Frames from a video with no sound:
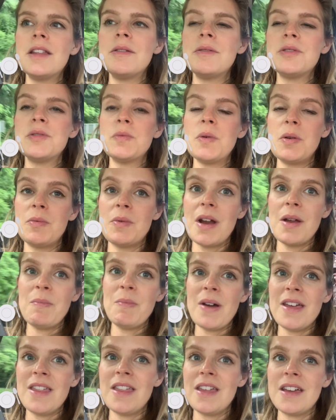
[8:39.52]
there was one right
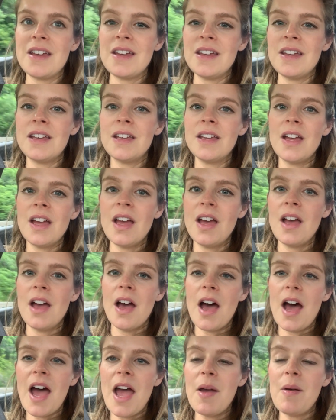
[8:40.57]
by the
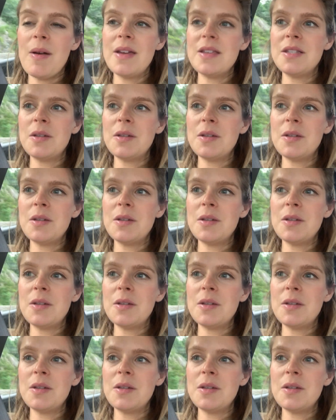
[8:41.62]
highway,